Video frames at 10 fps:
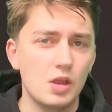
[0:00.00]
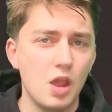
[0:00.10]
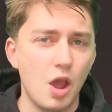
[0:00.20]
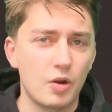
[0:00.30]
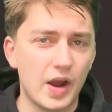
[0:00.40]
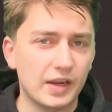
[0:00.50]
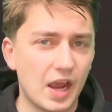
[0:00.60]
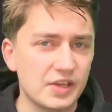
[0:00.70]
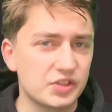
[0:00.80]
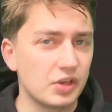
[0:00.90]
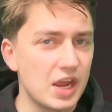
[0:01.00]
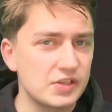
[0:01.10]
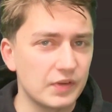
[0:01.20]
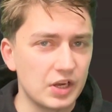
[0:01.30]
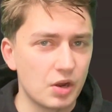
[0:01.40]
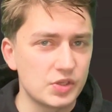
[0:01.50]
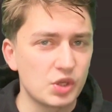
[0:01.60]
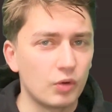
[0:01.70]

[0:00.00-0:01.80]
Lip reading: Alright guys, today's video is over,